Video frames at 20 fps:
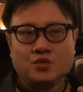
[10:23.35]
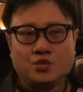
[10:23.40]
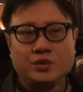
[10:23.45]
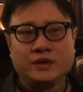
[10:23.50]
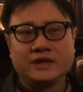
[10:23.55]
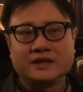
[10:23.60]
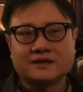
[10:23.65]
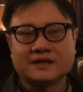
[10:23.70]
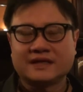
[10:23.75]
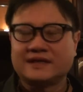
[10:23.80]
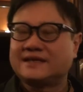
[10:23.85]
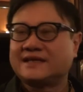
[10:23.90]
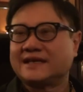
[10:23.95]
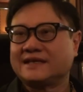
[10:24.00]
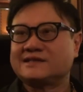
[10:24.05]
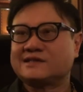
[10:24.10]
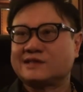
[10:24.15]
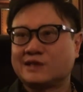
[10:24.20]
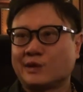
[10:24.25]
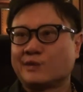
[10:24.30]
real
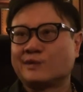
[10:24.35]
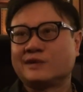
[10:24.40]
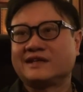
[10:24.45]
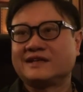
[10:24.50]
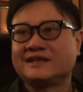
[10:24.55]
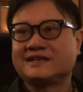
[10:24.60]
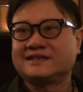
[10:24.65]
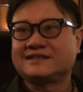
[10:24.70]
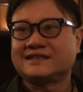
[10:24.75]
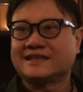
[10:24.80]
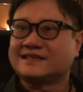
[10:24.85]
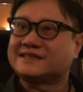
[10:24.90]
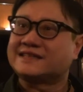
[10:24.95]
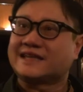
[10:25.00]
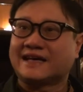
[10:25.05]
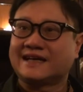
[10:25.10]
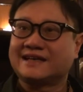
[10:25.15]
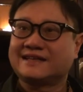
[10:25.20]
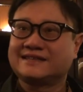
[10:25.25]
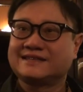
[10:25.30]
intense loneliness and
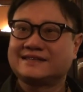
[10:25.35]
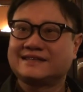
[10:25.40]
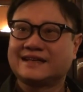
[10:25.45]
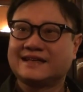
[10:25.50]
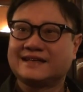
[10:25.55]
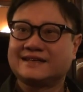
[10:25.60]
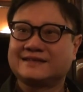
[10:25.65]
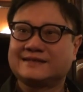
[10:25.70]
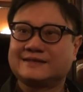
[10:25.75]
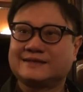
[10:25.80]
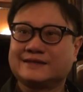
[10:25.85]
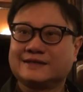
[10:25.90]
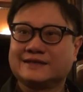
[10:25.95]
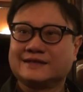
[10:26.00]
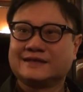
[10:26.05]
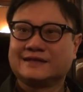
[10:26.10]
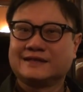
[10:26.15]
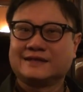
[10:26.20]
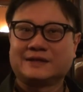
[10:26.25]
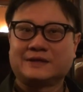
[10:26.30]
sadness, and
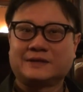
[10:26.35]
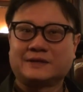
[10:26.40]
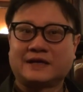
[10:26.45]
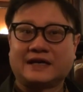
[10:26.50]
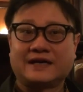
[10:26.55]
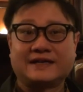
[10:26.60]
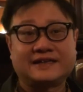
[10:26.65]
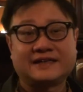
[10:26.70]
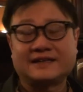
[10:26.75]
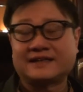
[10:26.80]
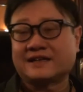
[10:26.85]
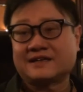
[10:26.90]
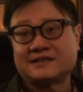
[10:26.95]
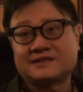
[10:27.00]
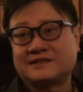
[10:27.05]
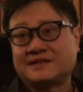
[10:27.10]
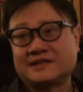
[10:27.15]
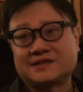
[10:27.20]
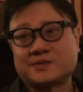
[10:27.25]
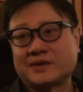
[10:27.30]
you know, I think
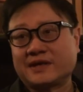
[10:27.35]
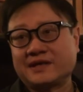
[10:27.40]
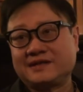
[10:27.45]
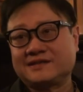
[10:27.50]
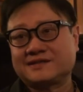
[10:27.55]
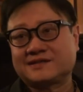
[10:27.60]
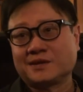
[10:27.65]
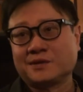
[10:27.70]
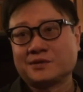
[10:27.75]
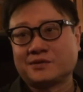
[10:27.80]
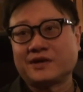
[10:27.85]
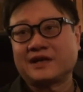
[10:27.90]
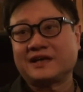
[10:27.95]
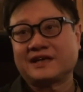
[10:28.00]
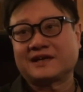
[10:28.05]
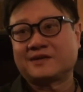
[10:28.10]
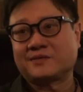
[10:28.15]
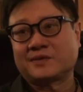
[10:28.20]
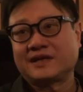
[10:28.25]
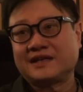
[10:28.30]
that's why he's so great
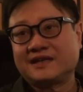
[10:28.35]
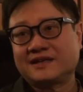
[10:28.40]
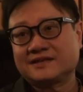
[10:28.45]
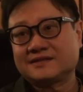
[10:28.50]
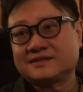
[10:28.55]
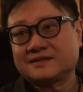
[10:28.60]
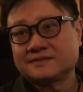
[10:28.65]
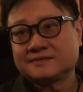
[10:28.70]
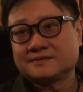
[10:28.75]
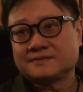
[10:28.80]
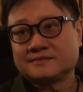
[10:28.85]
at what he does.